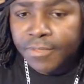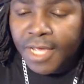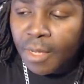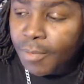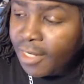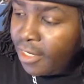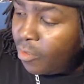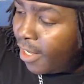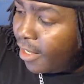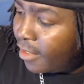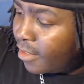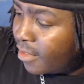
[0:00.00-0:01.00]
yeah, but
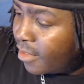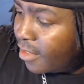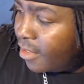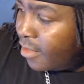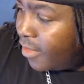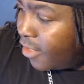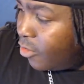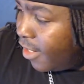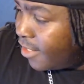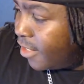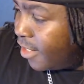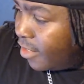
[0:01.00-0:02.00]
anyway, thank you
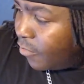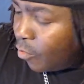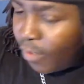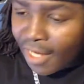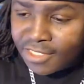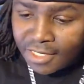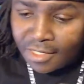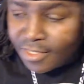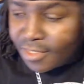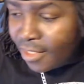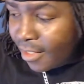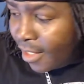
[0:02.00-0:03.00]
guys again for watching and
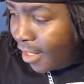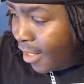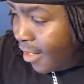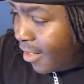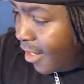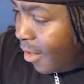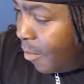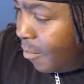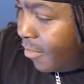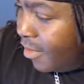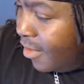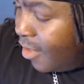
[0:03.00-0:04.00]
listening. And
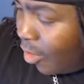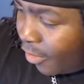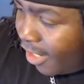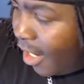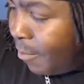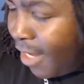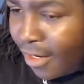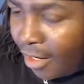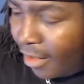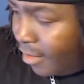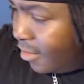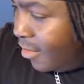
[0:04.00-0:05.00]
um, oh yeah, I'm not
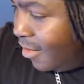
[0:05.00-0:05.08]
on